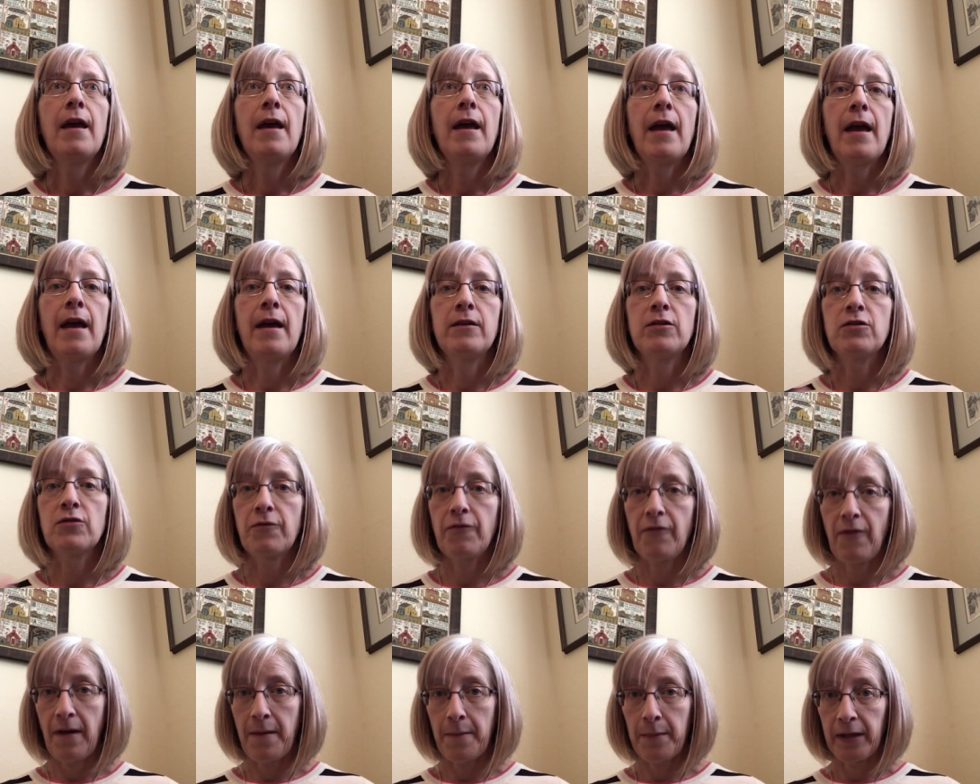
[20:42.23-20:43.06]
and your
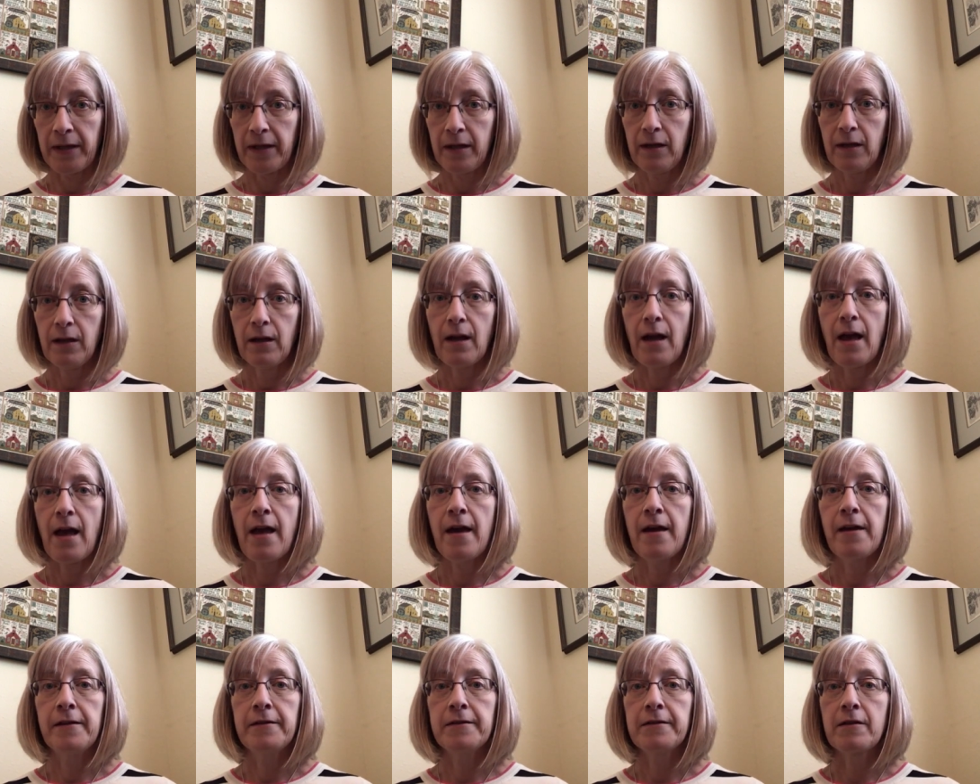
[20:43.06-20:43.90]
family
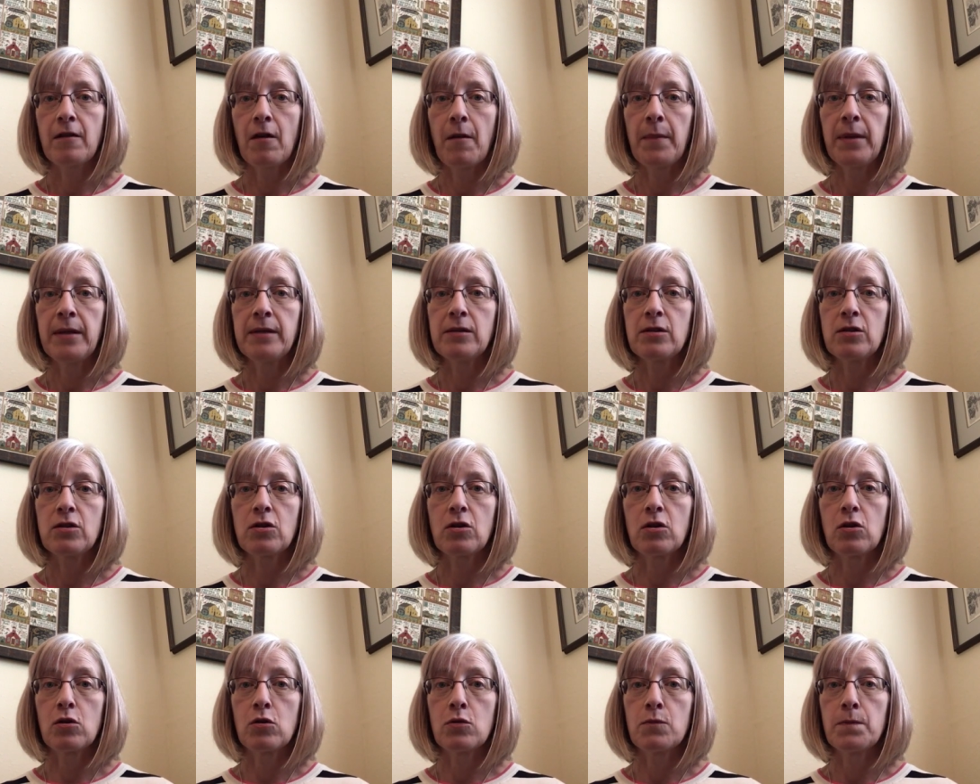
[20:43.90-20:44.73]
and coming to
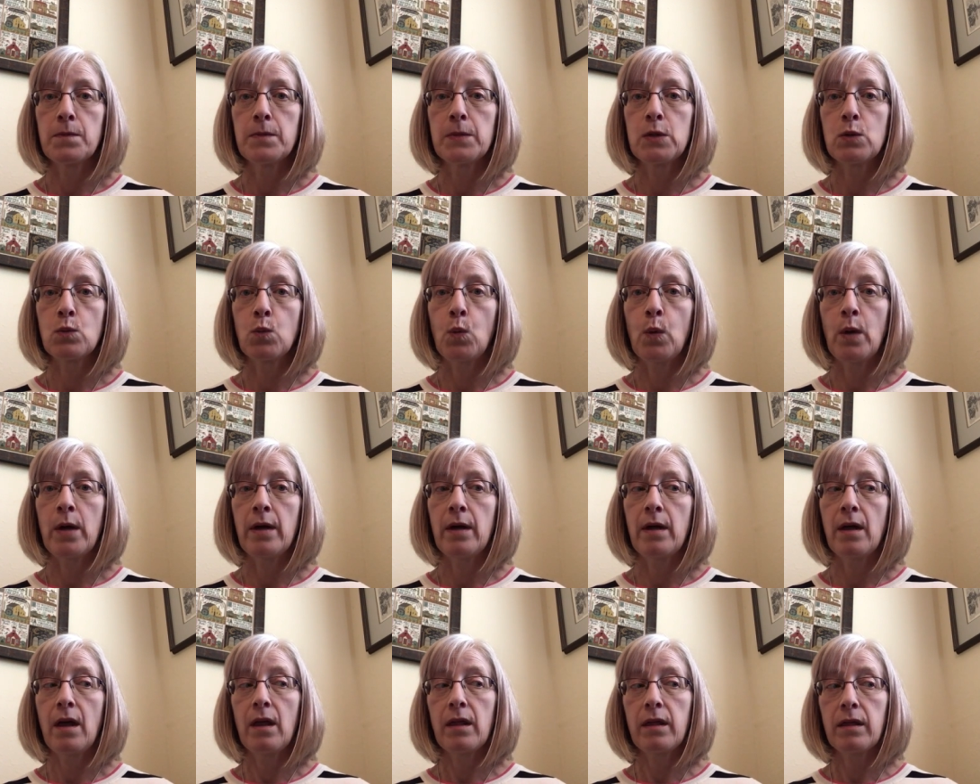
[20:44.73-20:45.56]
terms
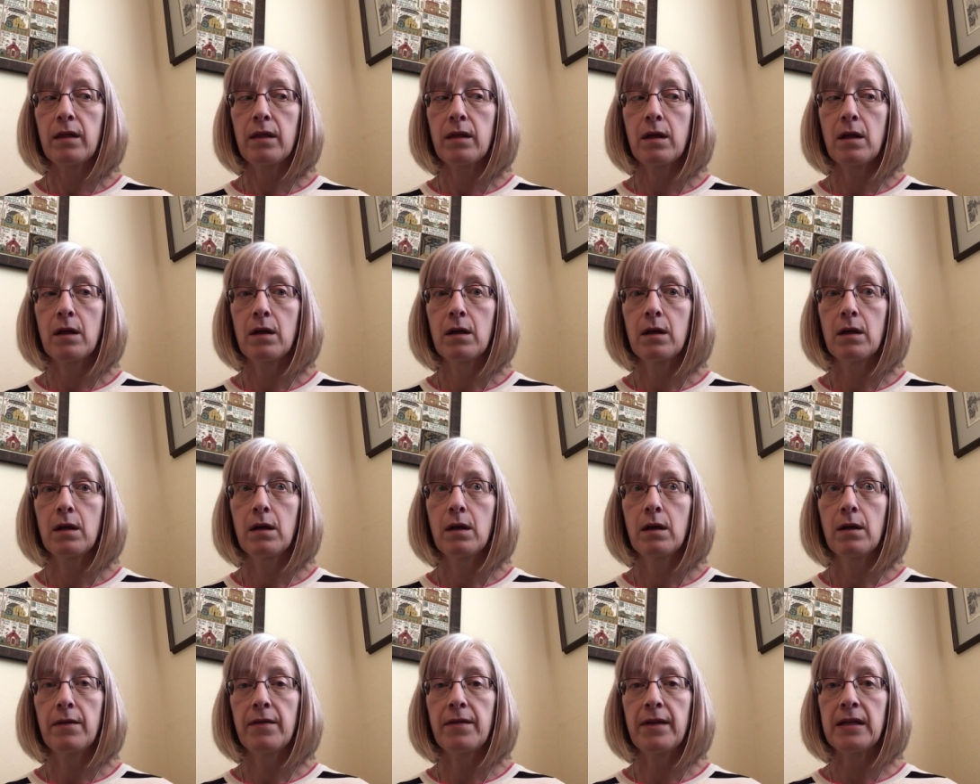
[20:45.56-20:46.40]
with
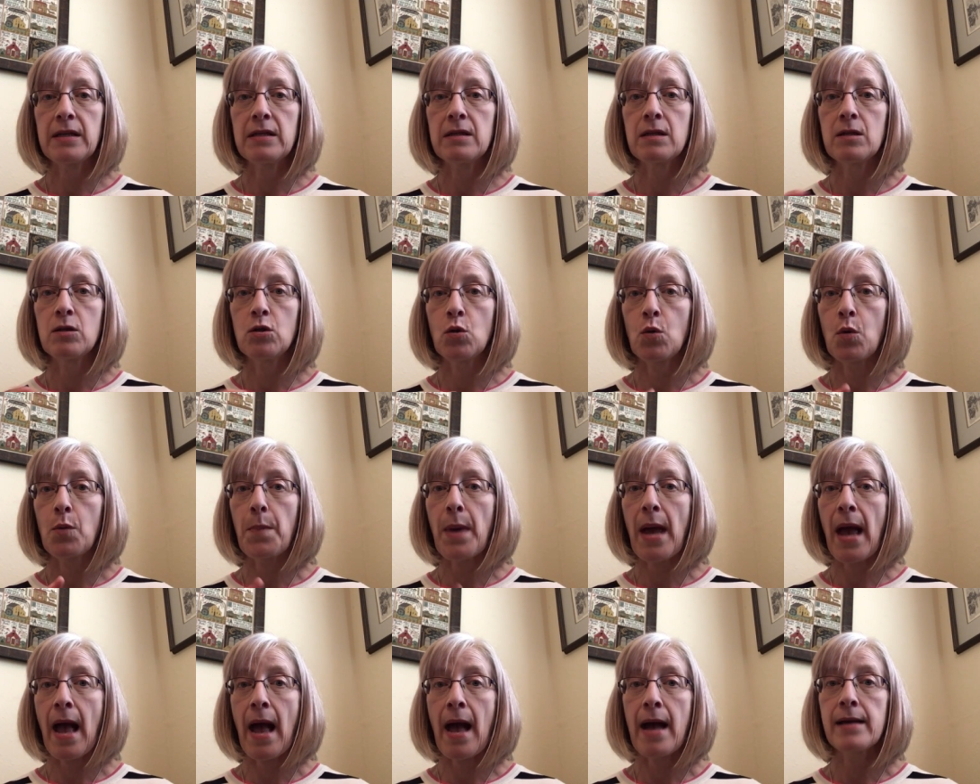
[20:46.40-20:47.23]
things in your
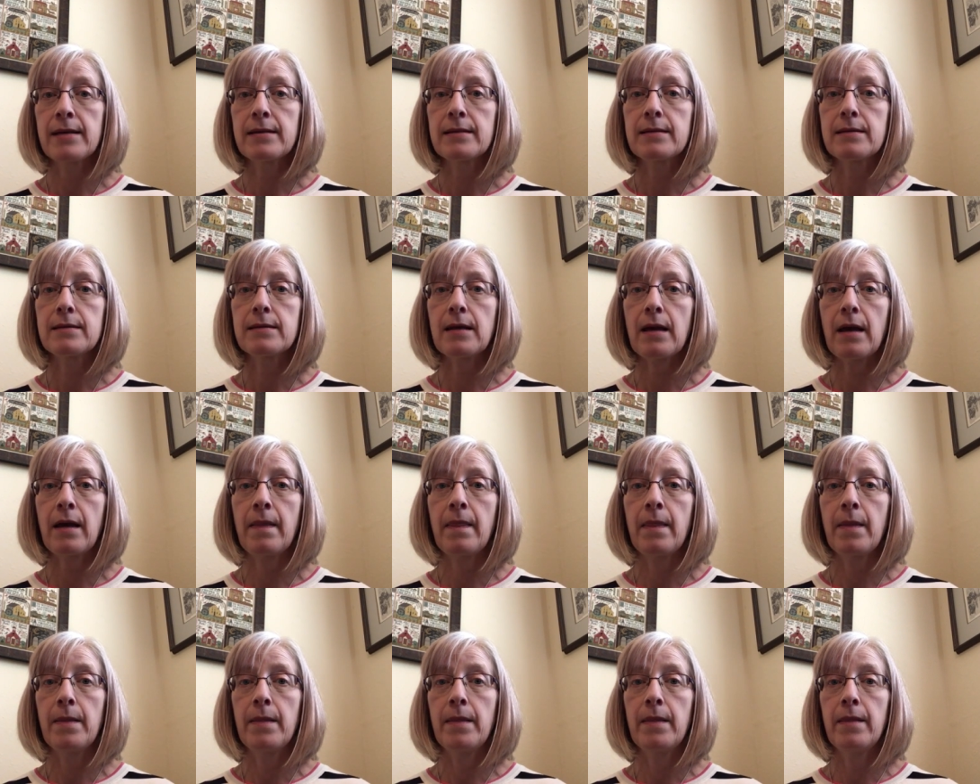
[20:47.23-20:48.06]
past
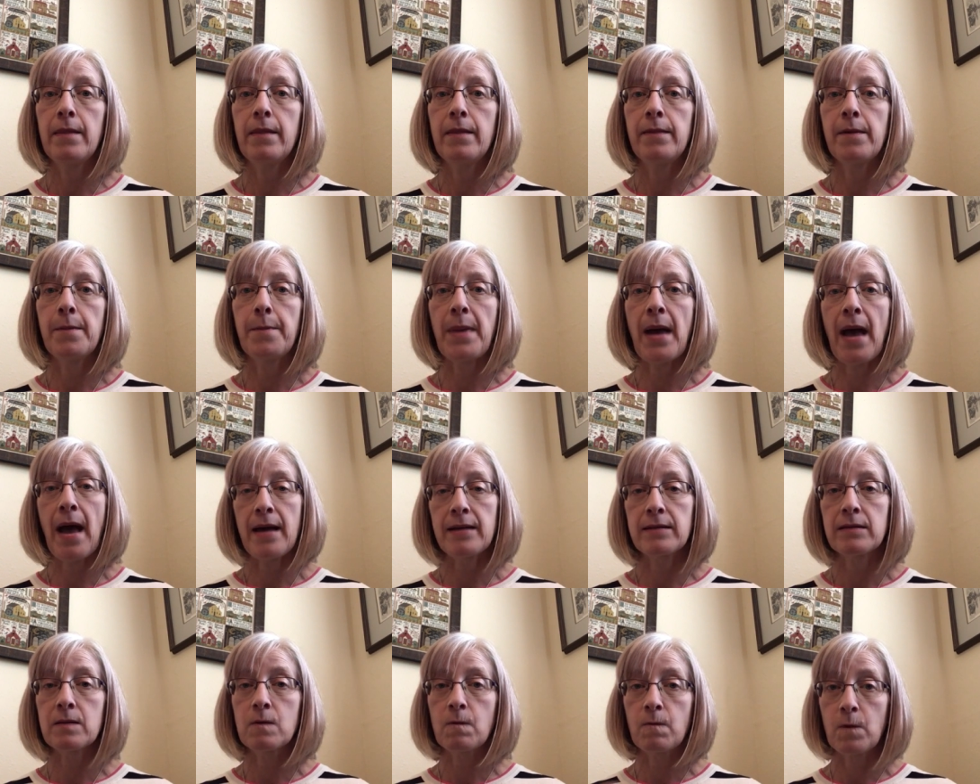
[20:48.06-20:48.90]
and the
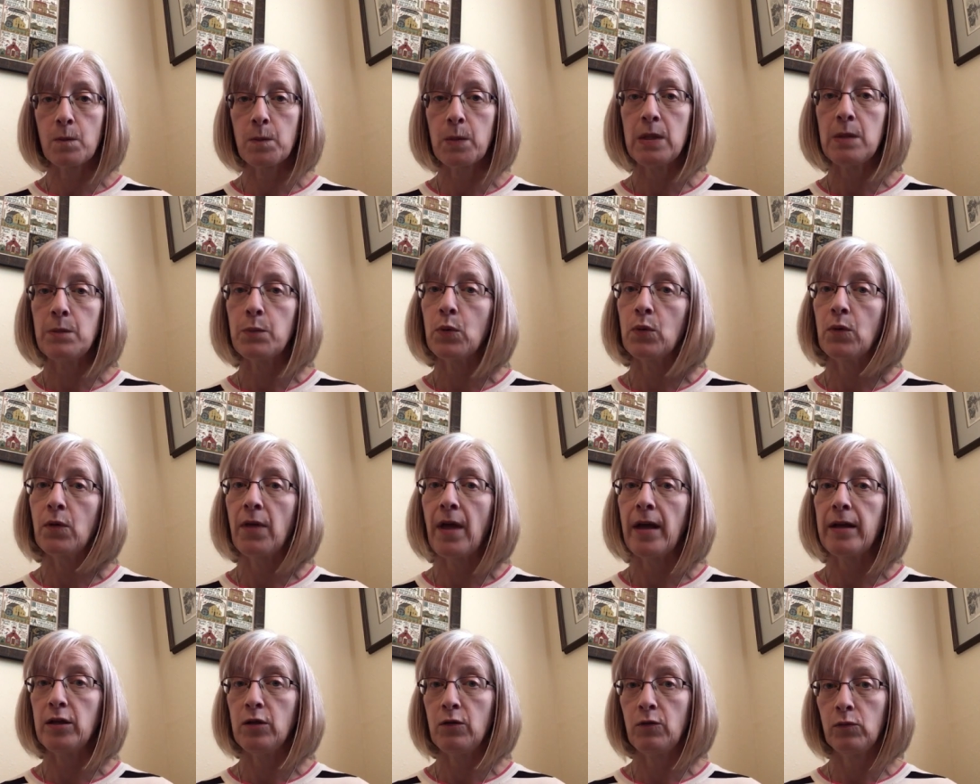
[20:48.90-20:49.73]
past of the people
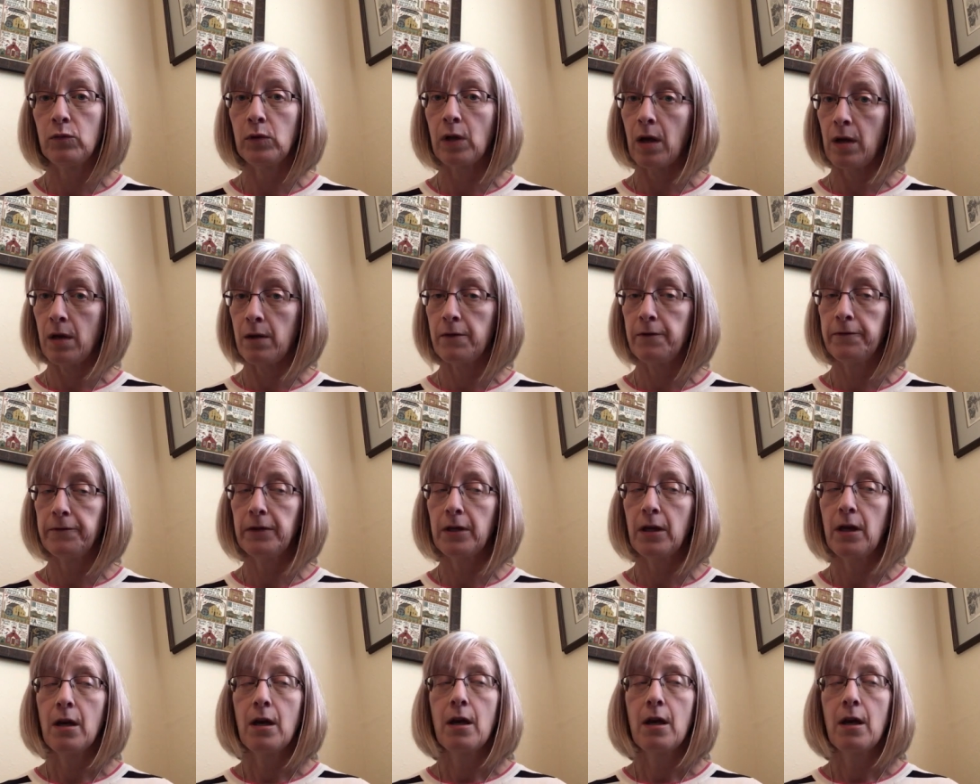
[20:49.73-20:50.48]
that you loved.